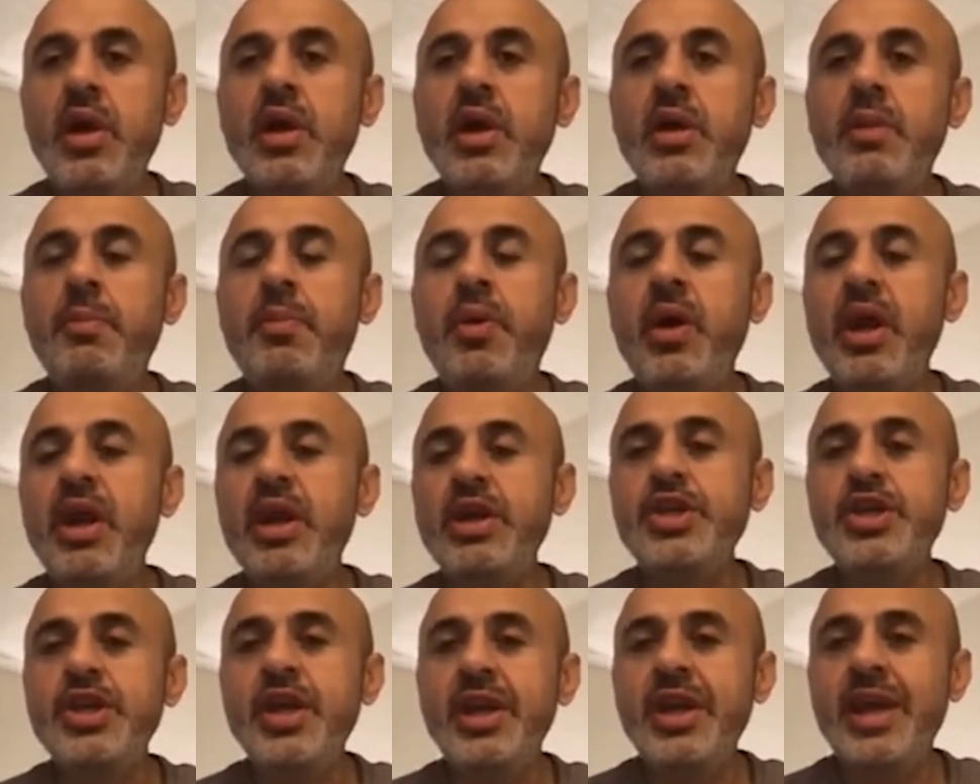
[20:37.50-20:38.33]

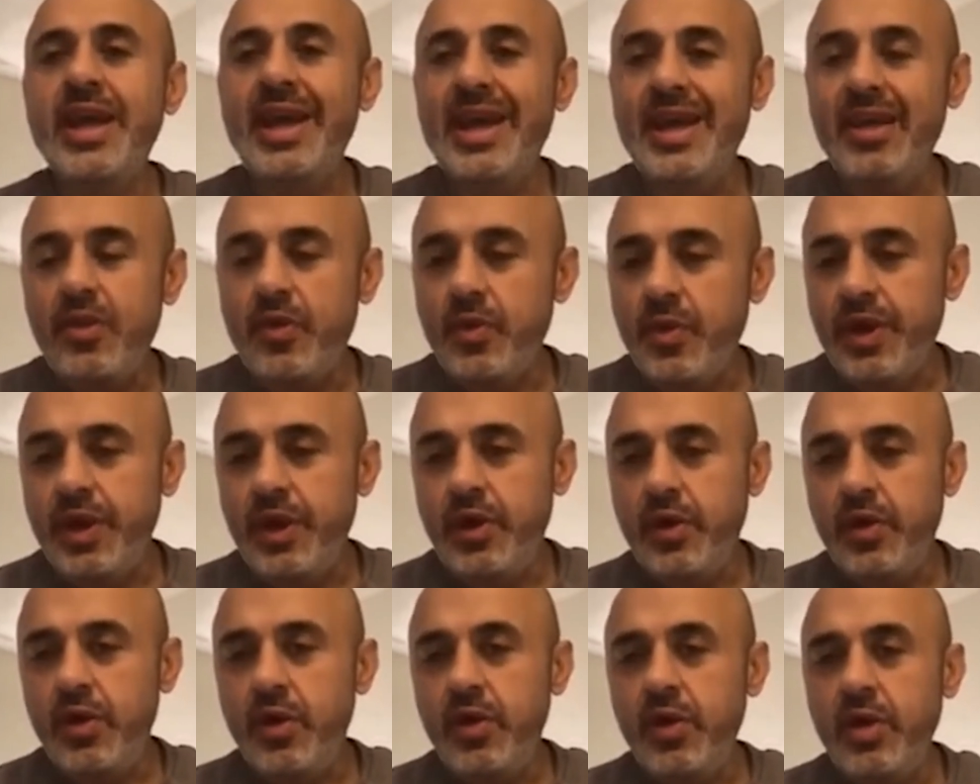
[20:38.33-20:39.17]
punishing
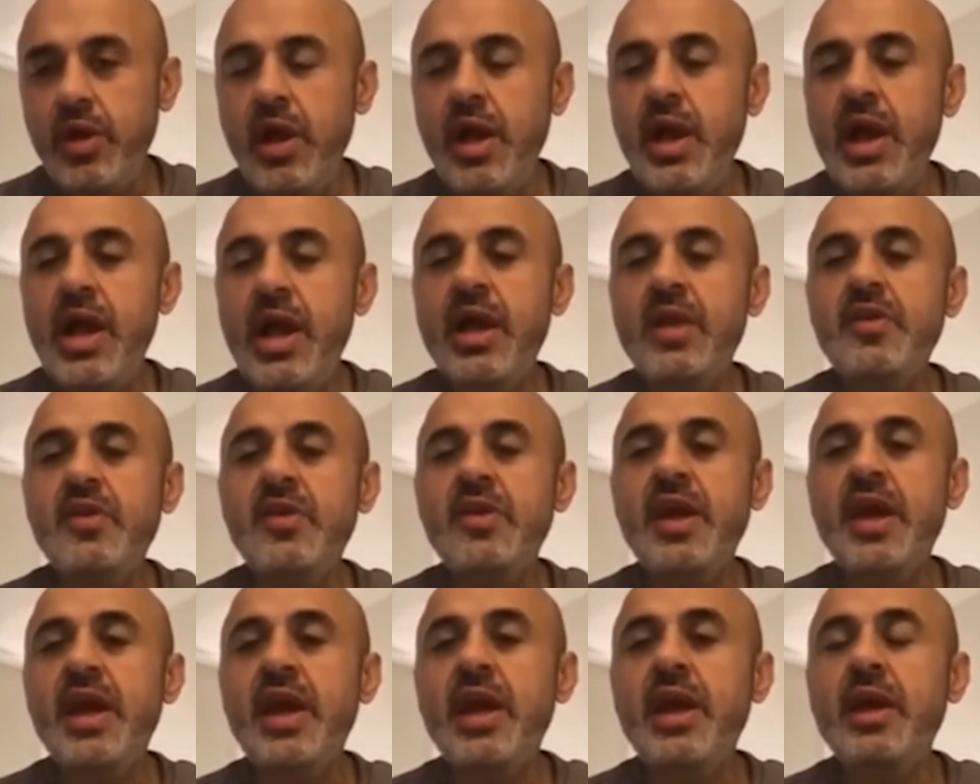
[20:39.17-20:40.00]
Israel, and
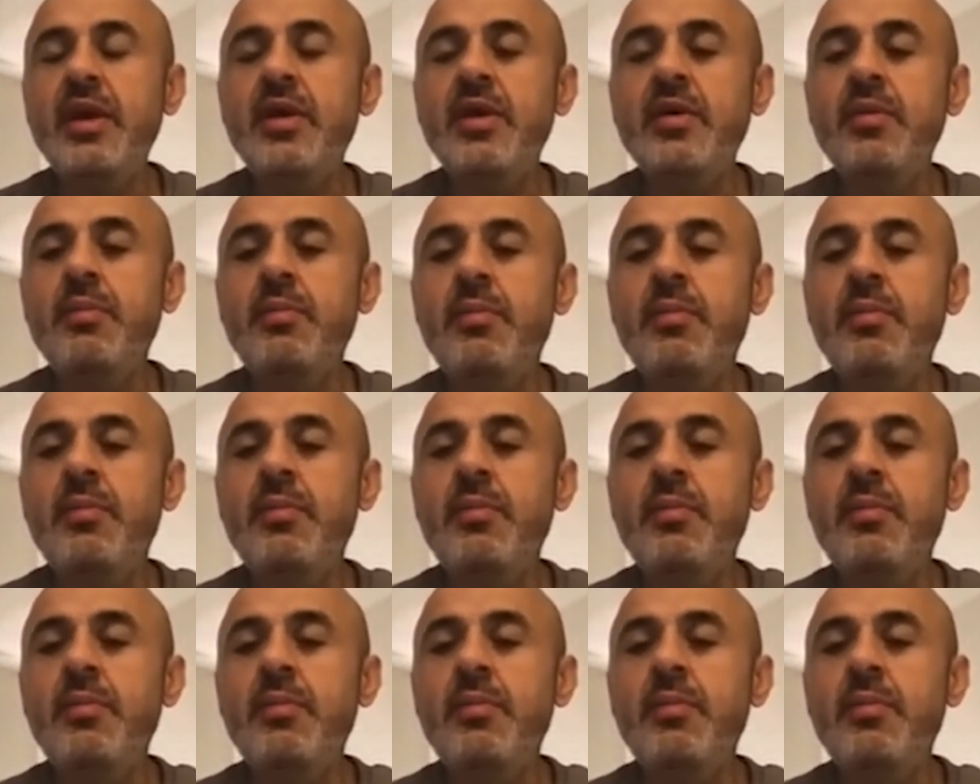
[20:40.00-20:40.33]
saying,